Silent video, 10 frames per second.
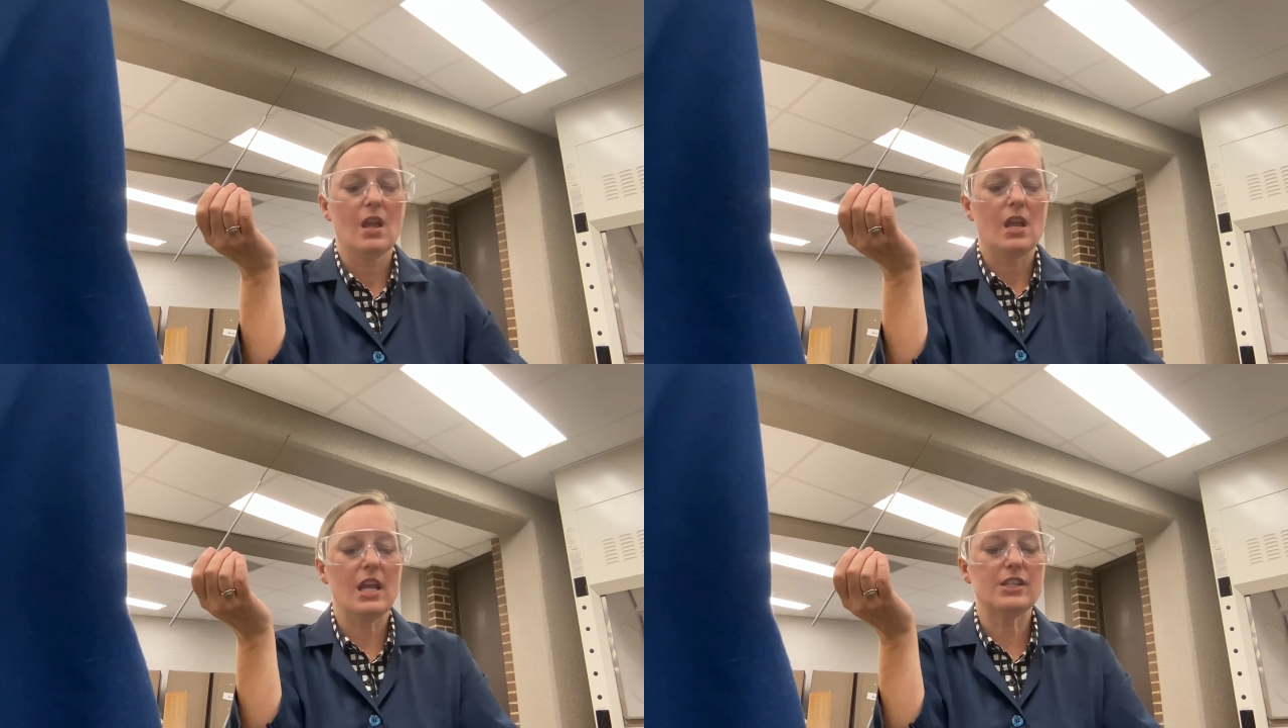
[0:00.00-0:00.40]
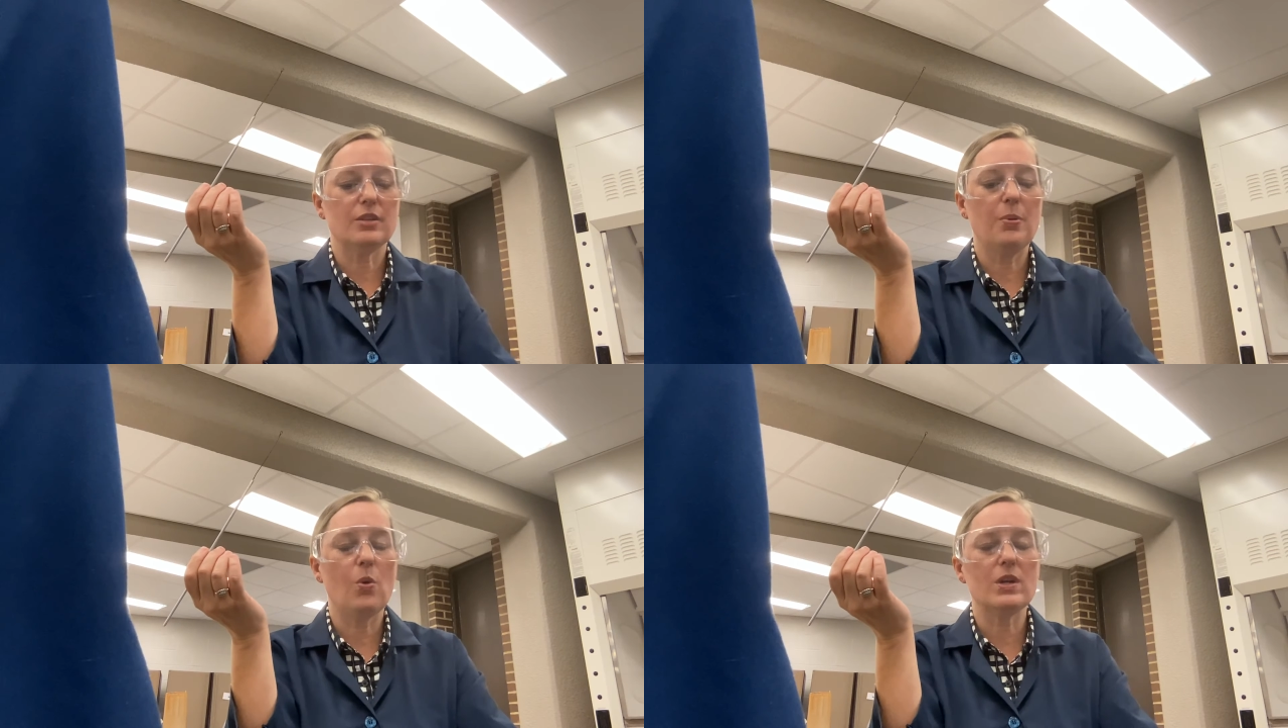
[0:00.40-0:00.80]
It's
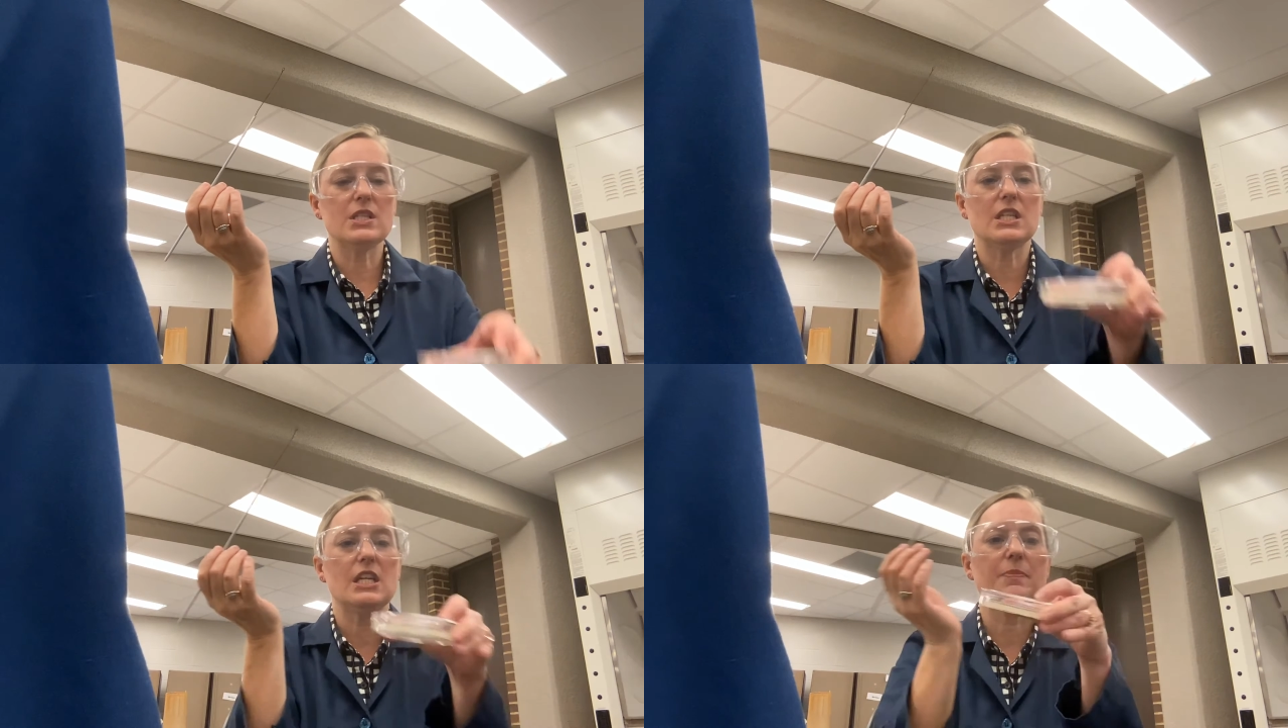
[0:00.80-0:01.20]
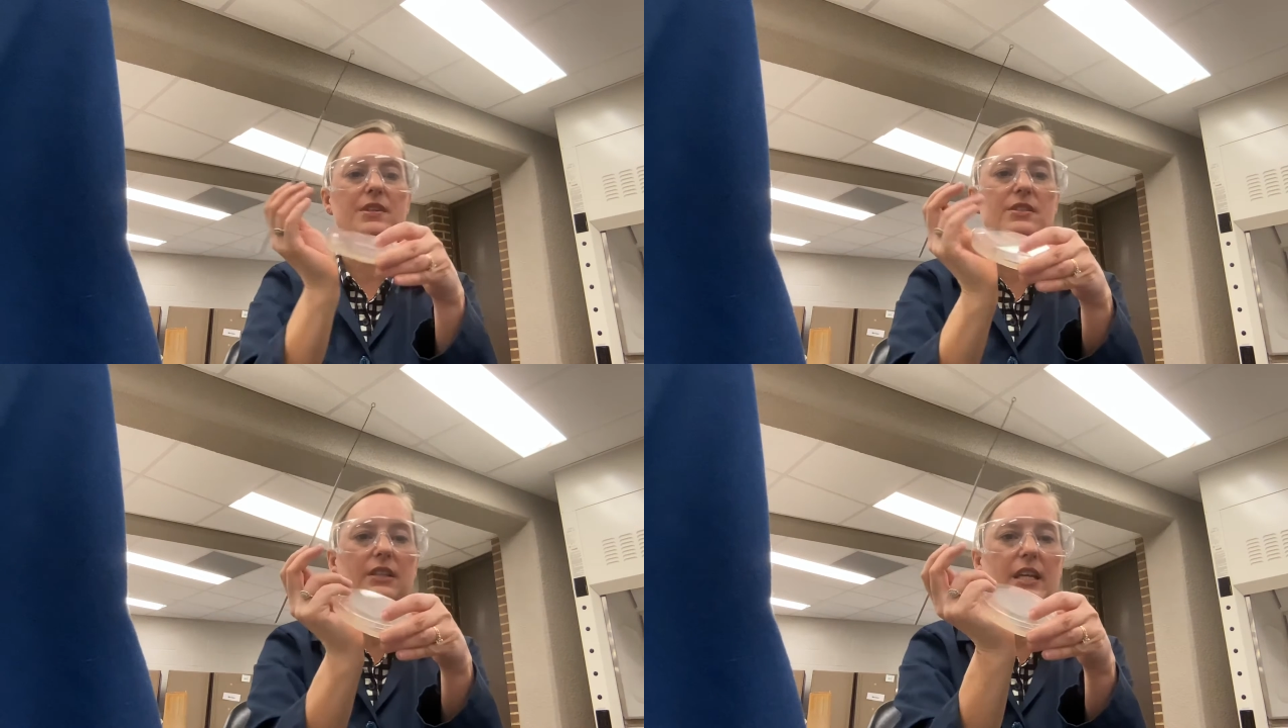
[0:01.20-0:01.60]
important to keep
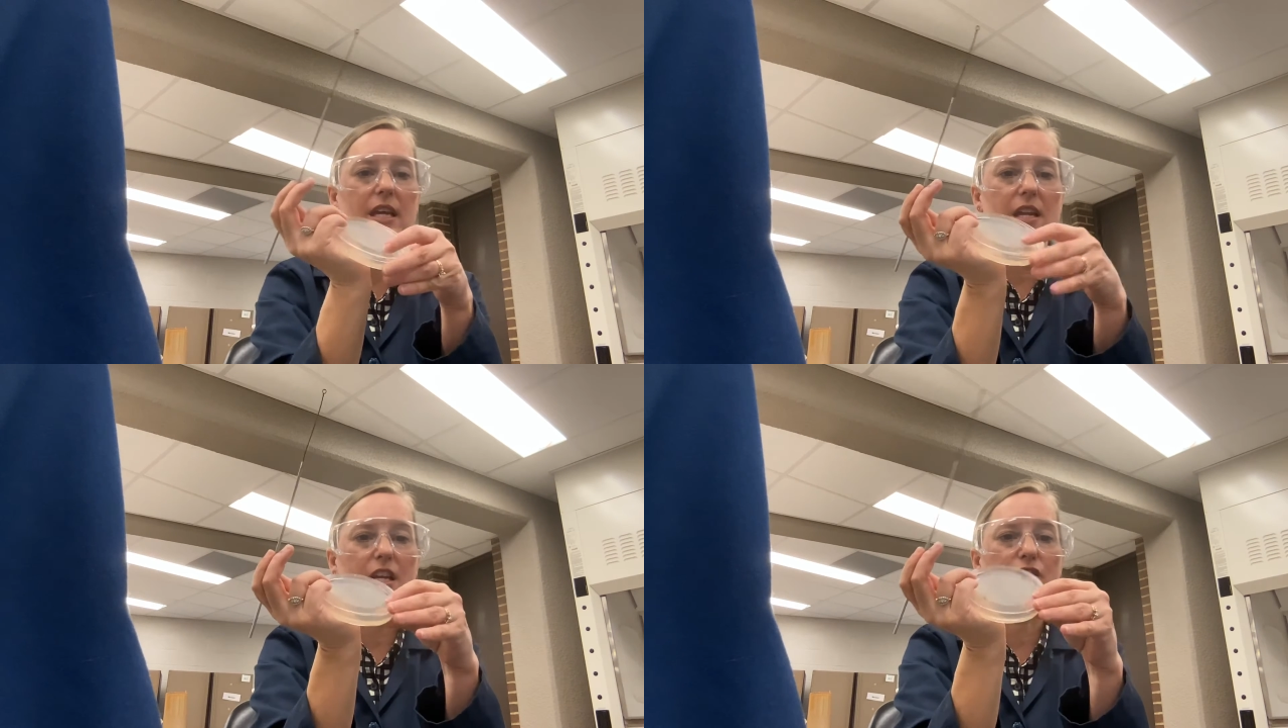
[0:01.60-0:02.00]
this lid as